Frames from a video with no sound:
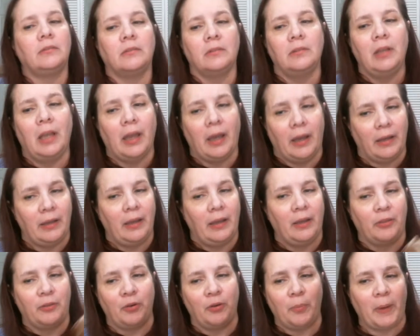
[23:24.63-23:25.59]
Yeah,
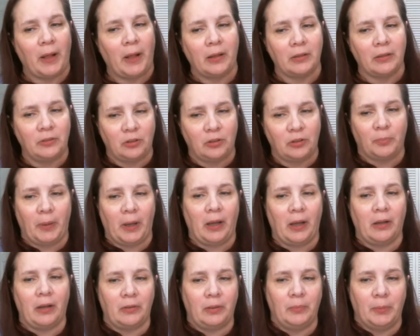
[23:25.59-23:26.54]
Anthropologie or
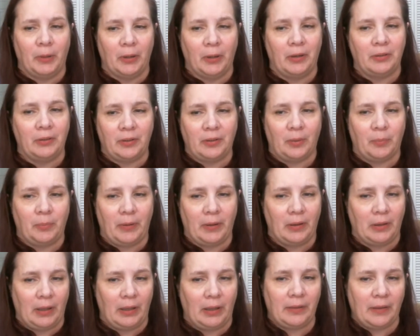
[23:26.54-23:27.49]
pottery barn, something
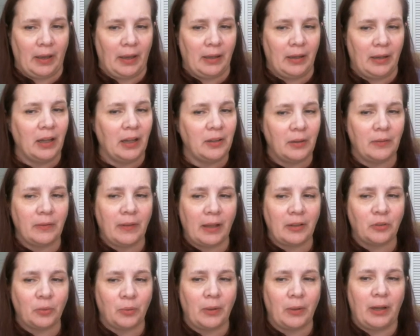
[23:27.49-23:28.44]
like that. It,
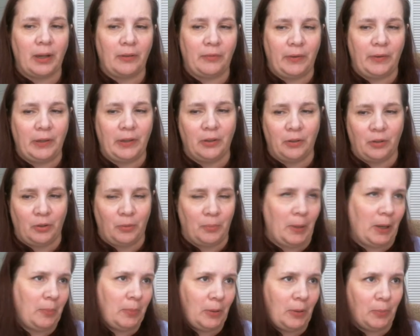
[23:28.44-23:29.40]
that's what I figured, or
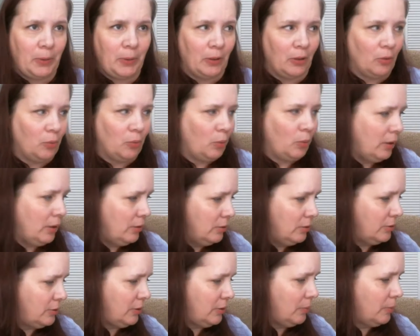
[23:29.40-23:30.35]
maybe Pier One
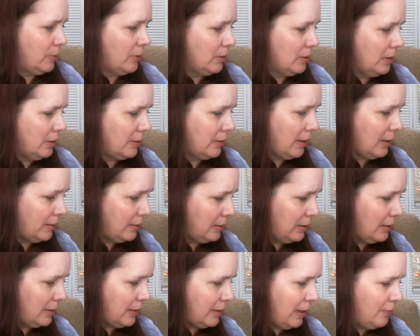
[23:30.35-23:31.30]
or something like that
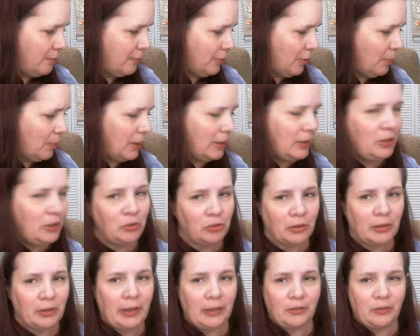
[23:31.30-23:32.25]
that came from. And
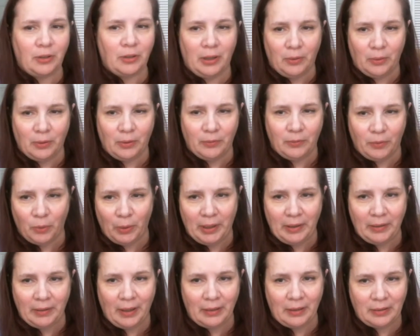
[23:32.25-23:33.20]
usually I try to avoid
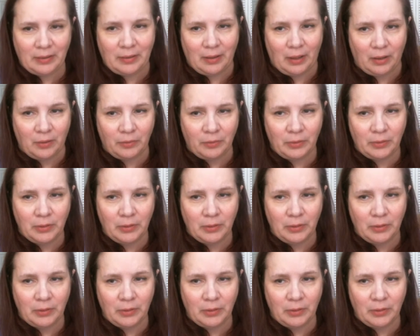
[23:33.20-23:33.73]
that stuff,